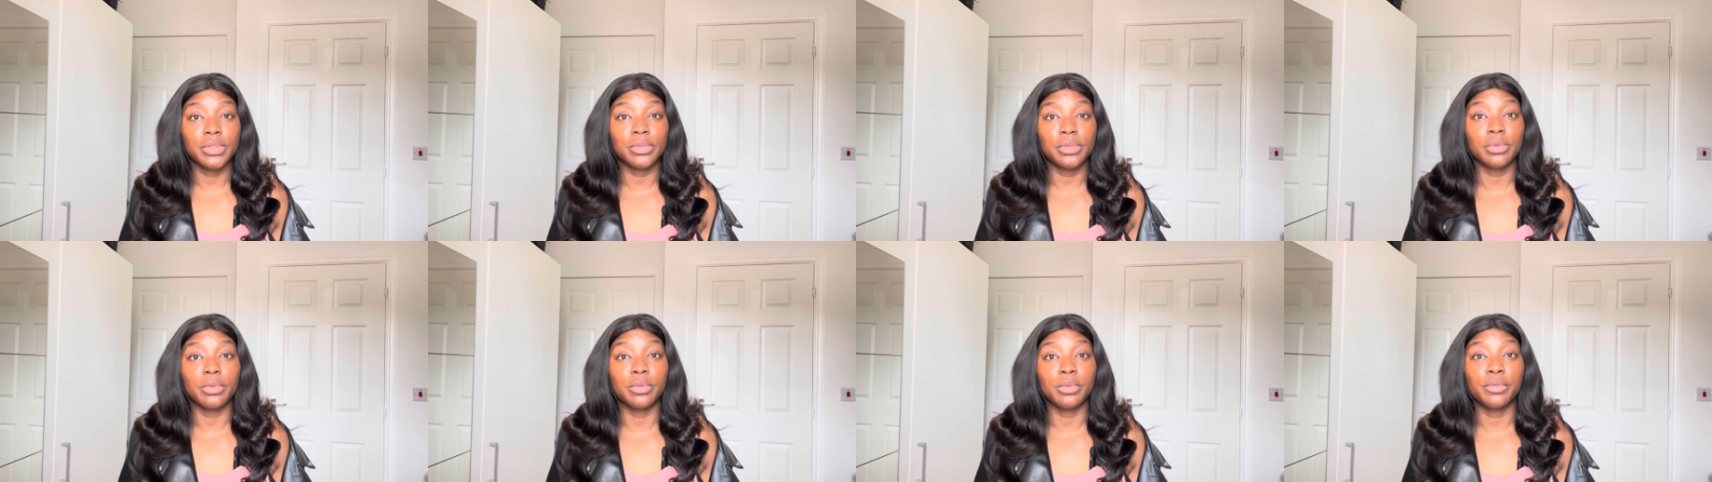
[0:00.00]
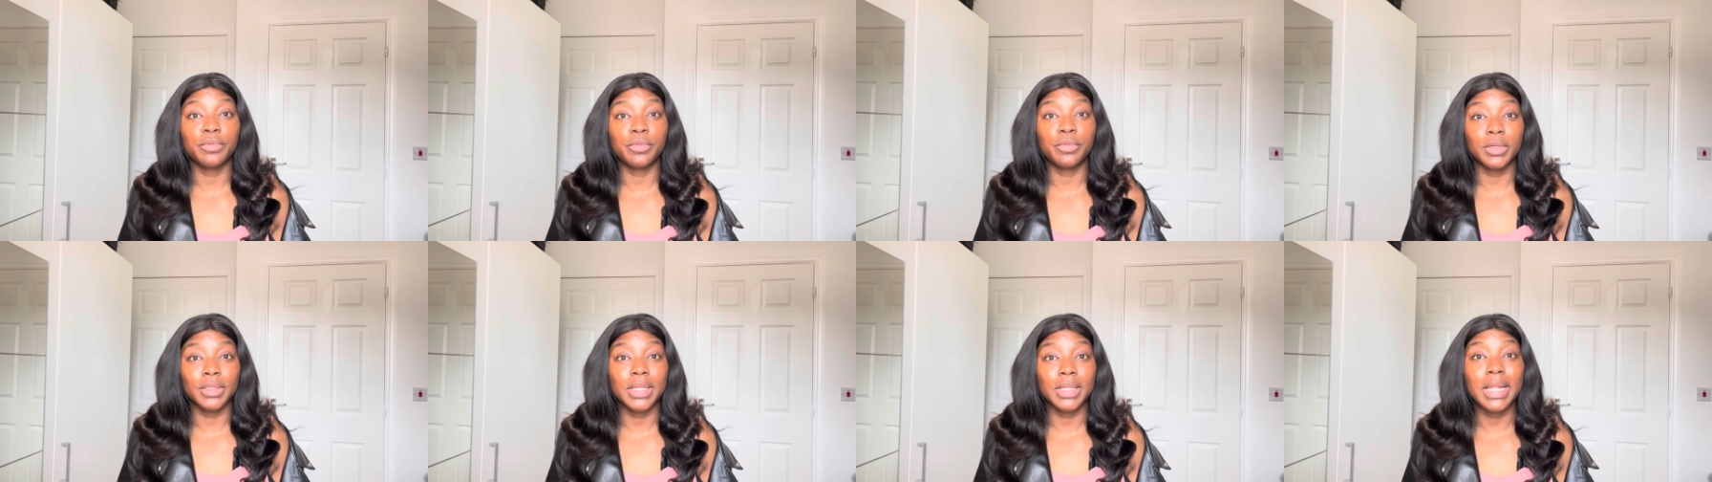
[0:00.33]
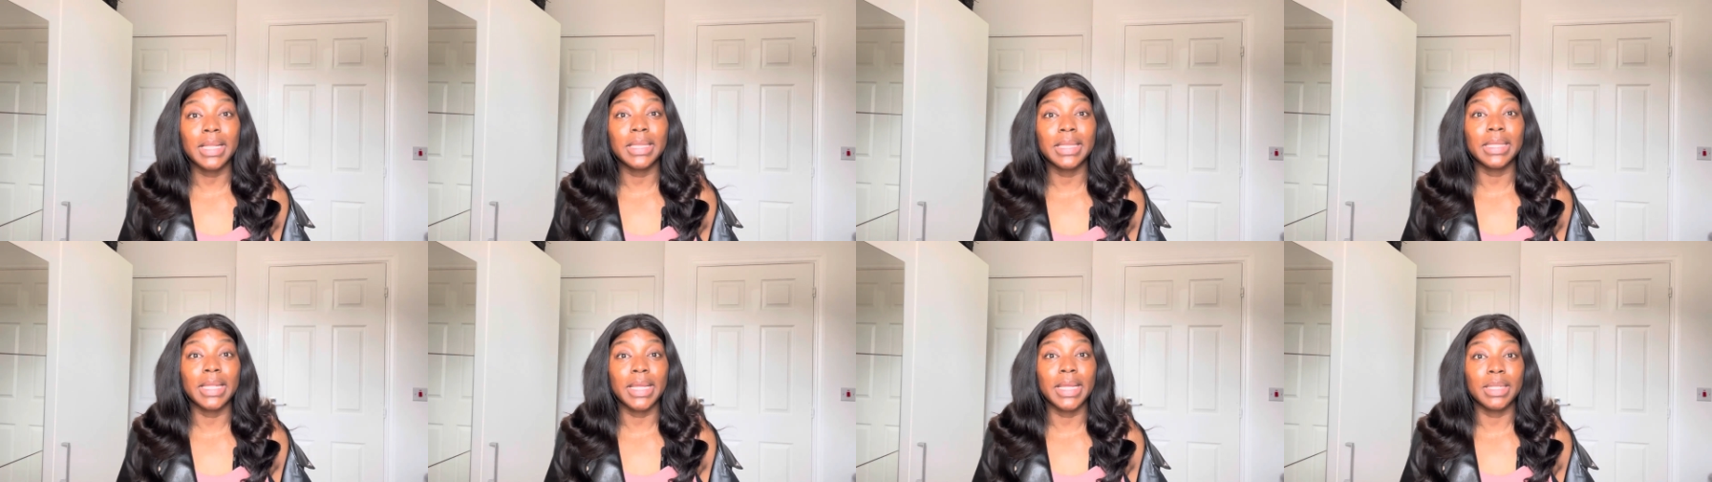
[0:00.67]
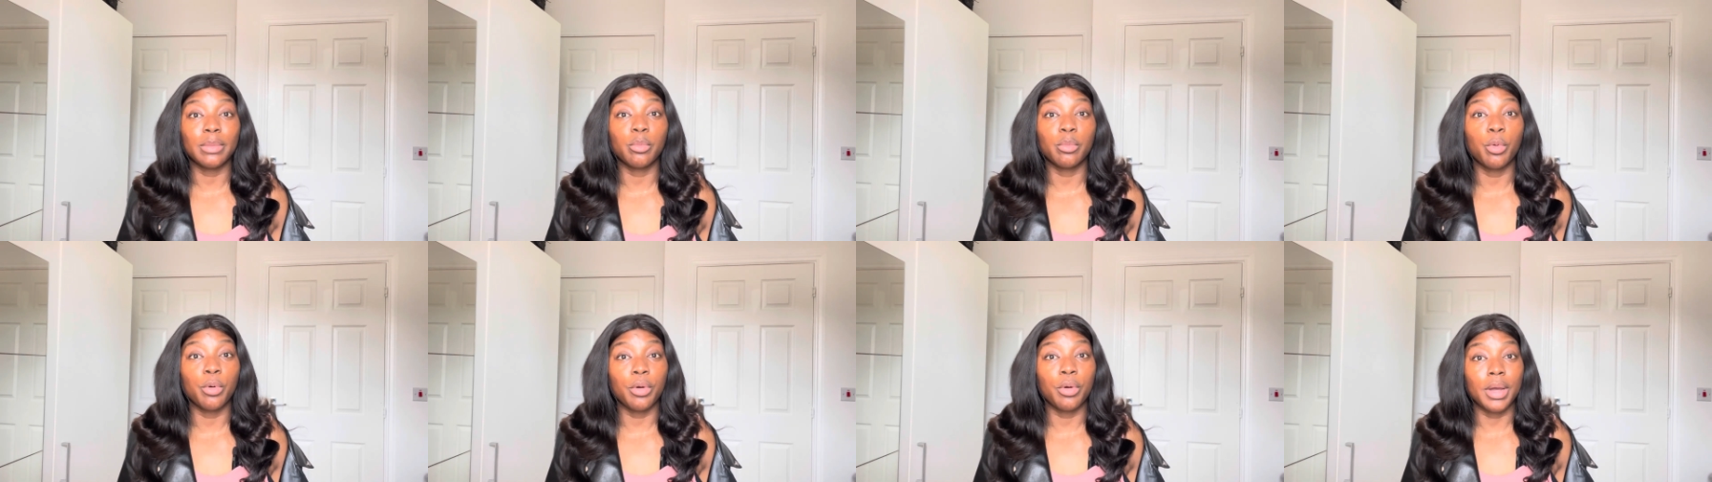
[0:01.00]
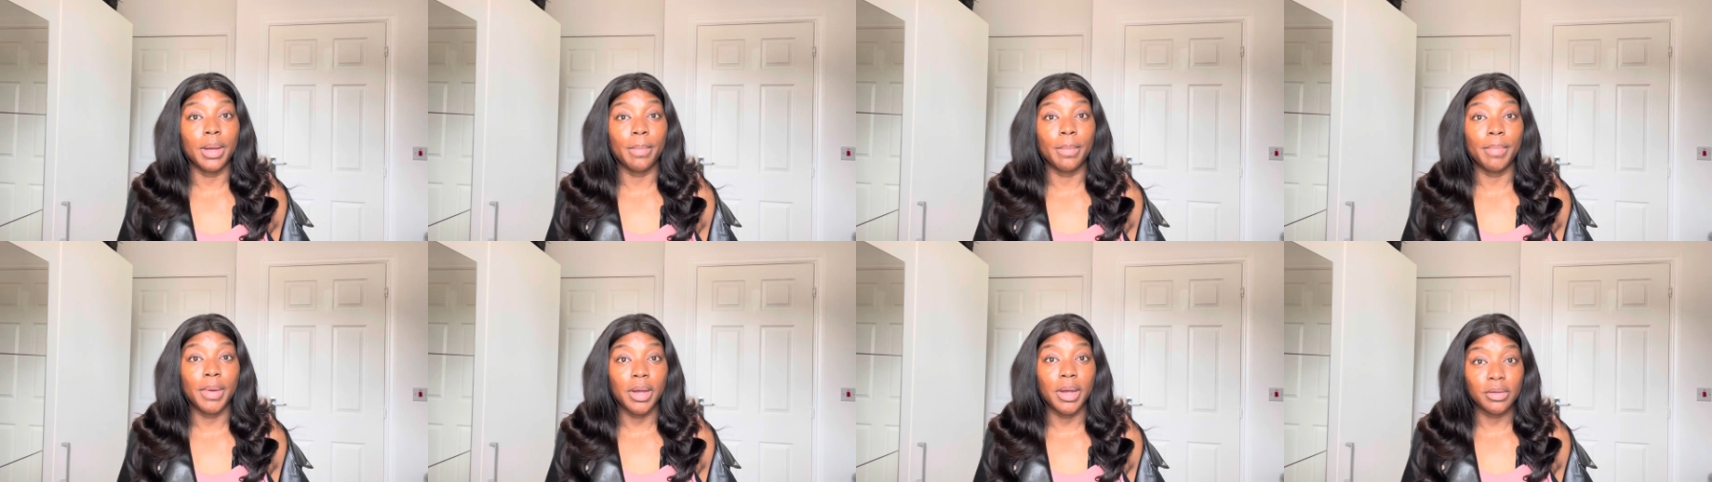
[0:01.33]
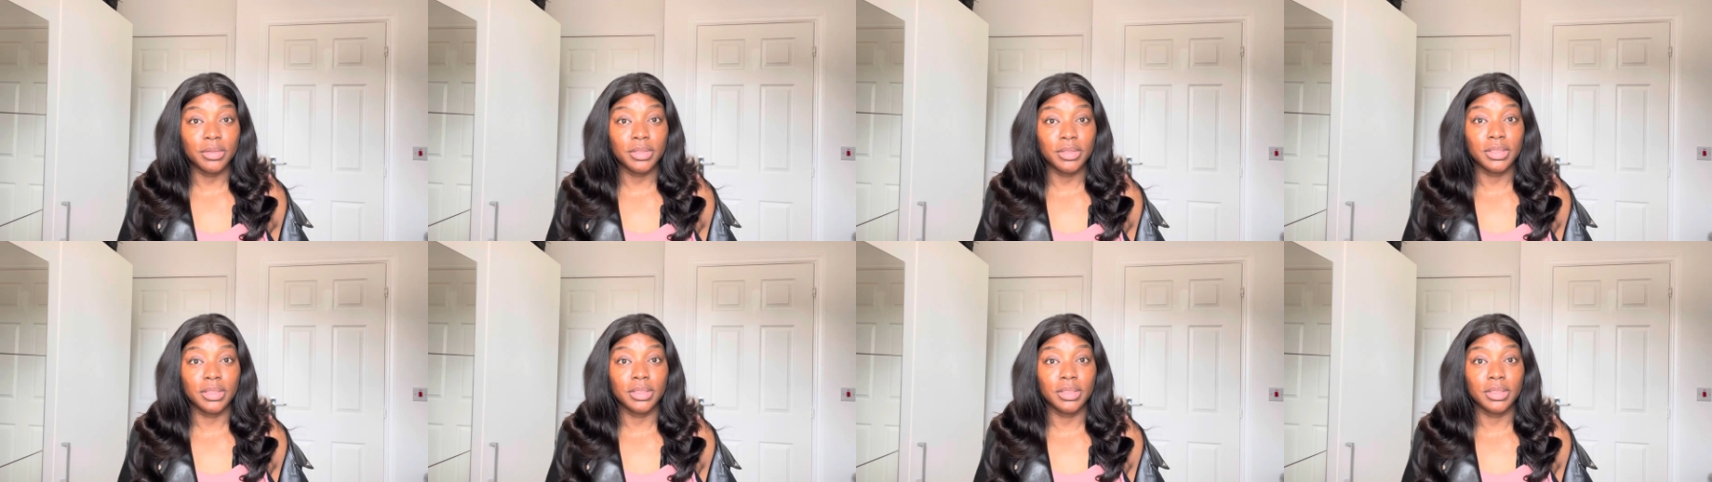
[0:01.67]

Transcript: to further learn more about